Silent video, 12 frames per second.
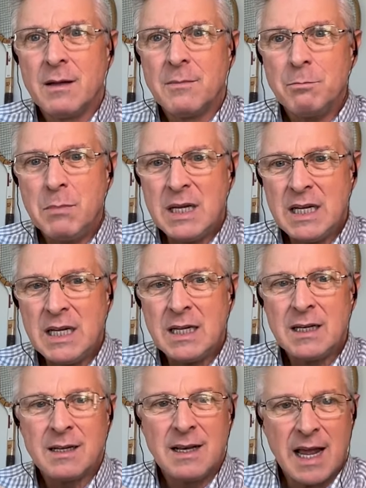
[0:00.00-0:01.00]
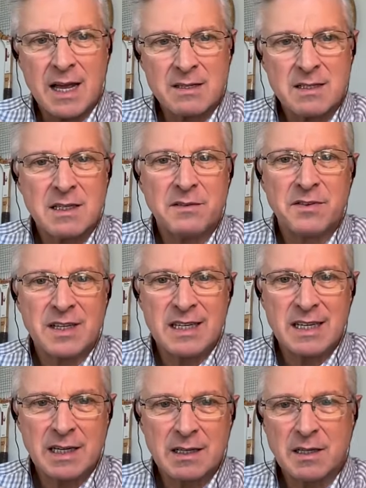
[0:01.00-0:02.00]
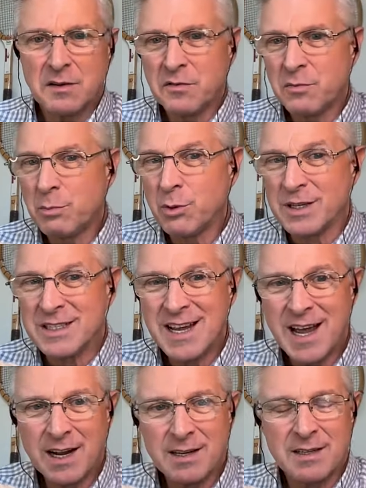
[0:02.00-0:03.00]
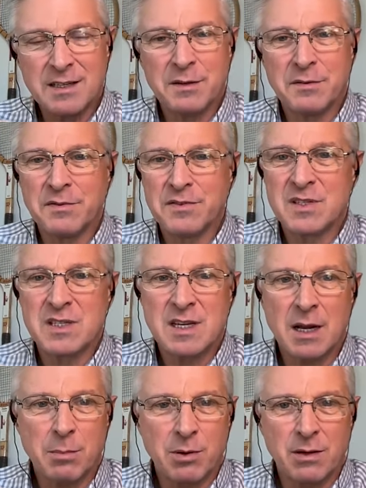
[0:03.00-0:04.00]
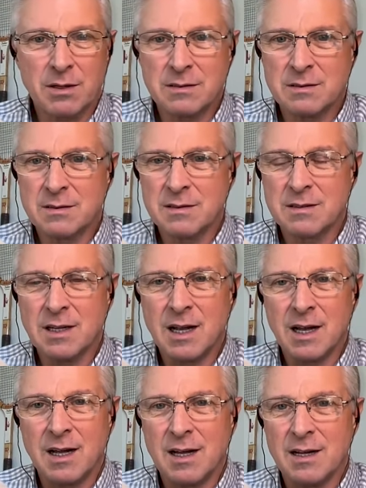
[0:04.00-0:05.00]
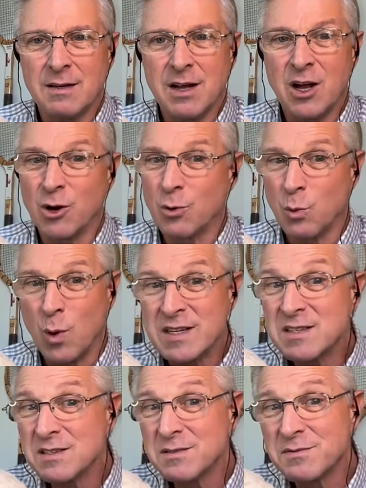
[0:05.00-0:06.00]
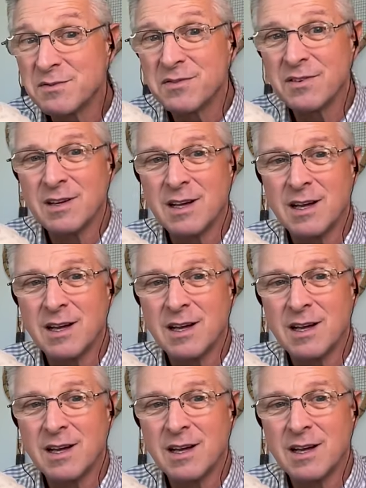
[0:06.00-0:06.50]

mean, nasty, vindictive, protective, stubborn, aggressive